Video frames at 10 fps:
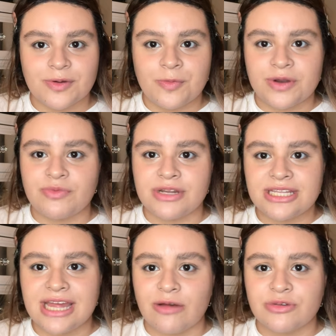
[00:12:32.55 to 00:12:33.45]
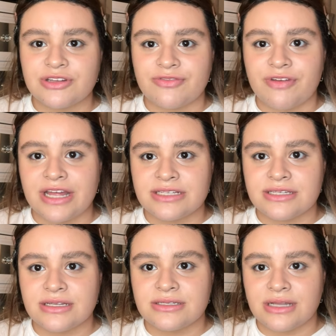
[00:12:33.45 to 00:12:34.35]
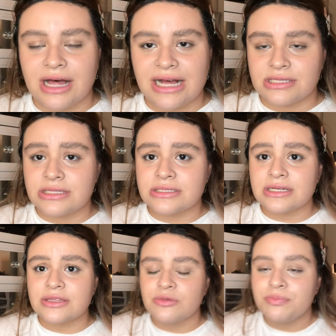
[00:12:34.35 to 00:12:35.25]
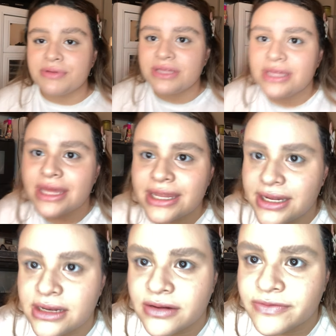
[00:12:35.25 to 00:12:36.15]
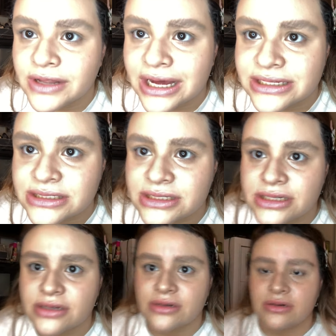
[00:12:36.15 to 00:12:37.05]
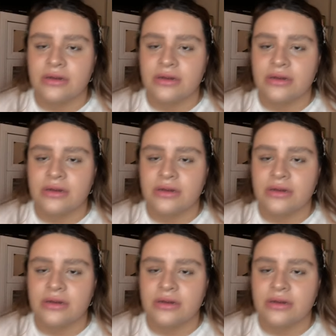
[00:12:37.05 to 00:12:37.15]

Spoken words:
when really I was a fan since like the beginning of last year.